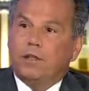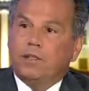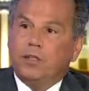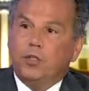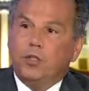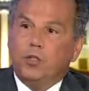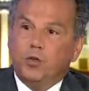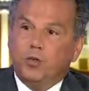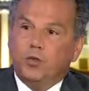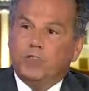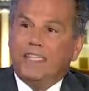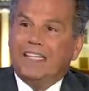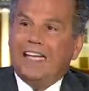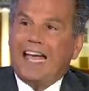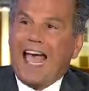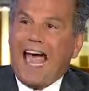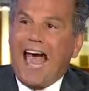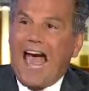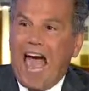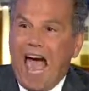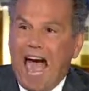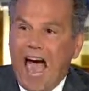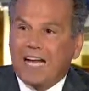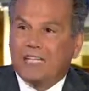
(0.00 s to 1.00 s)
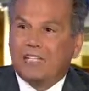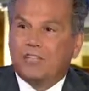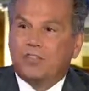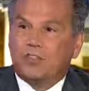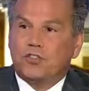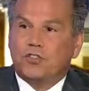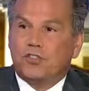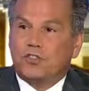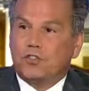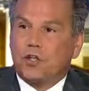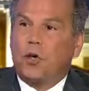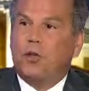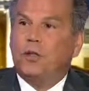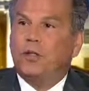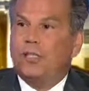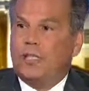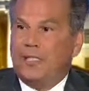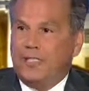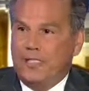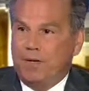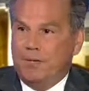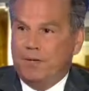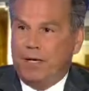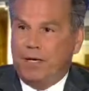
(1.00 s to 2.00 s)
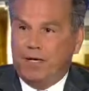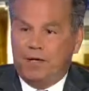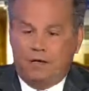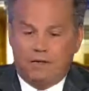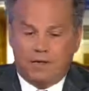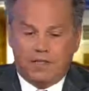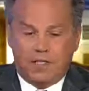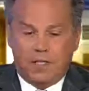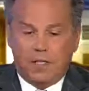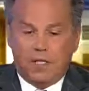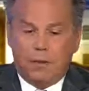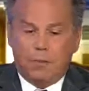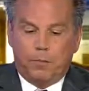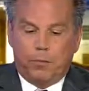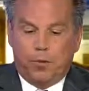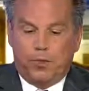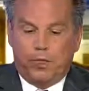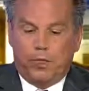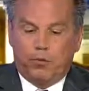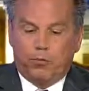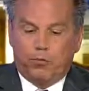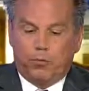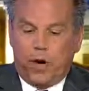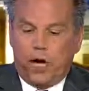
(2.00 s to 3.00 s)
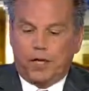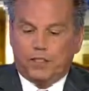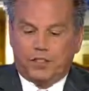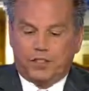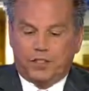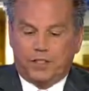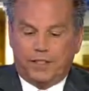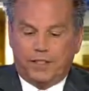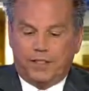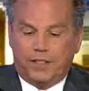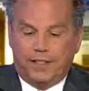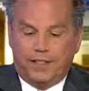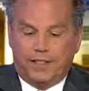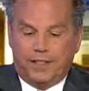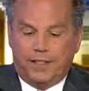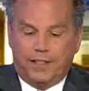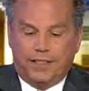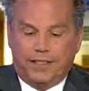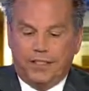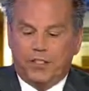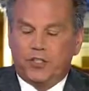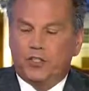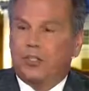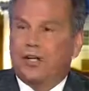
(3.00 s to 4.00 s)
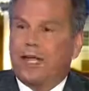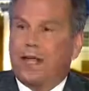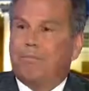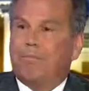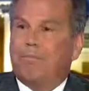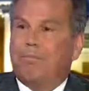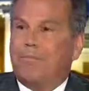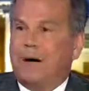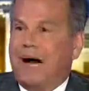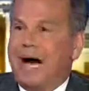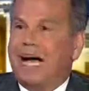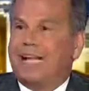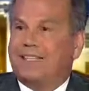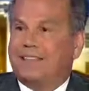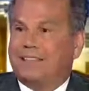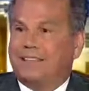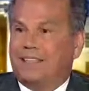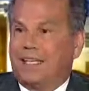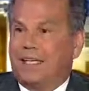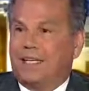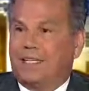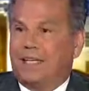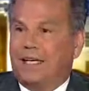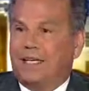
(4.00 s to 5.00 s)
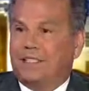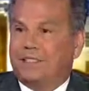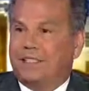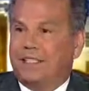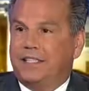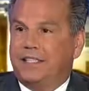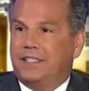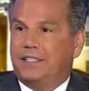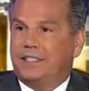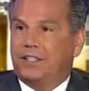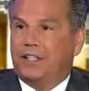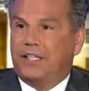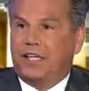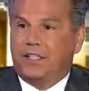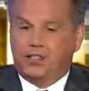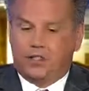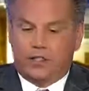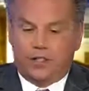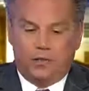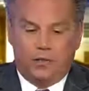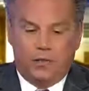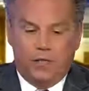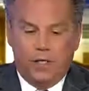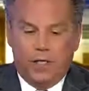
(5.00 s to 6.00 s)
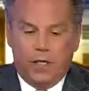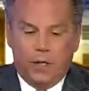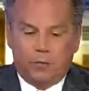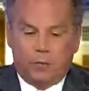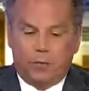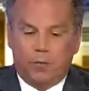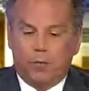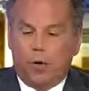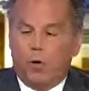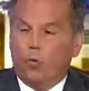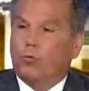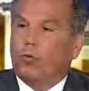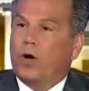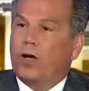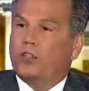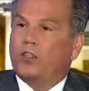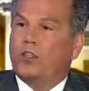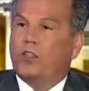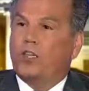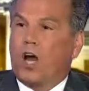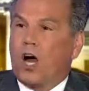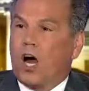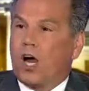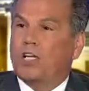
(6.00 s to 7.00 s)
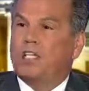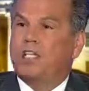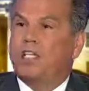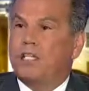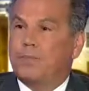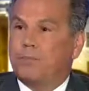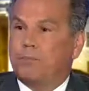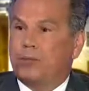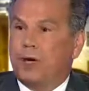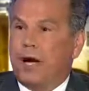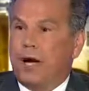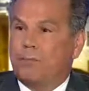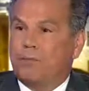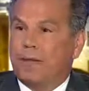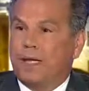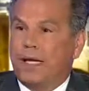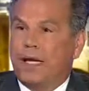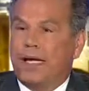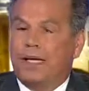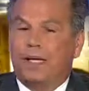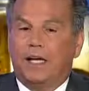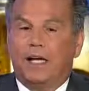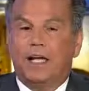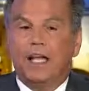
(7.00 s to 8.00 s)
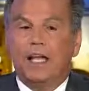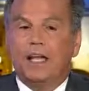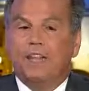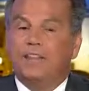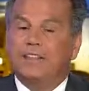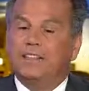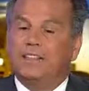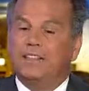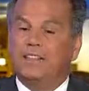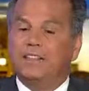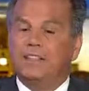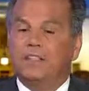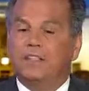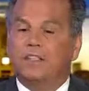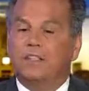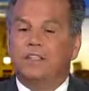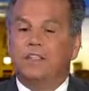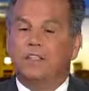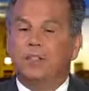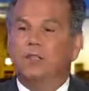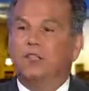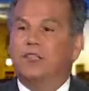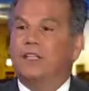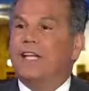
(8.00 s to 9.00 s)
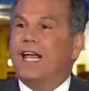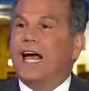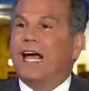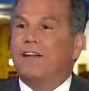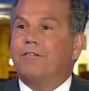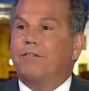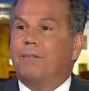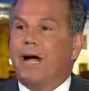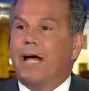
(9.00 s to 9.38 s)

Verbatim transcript: using hacked, stolen emails, putting Russian uh, internet bots uh, onto the internet to promote Russian RT propaganda. This is the conclusion, wait, wait, not on, of